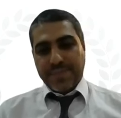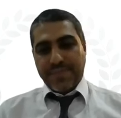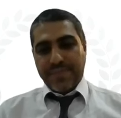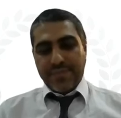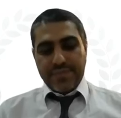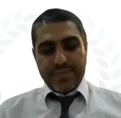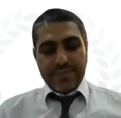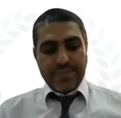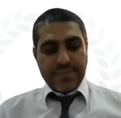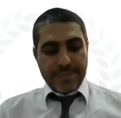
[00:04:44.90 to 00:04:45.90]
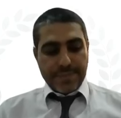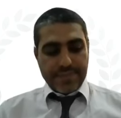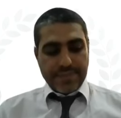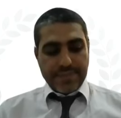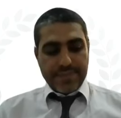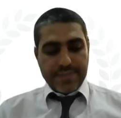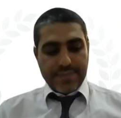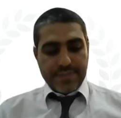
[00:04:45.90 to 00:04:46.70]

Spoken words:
(silence)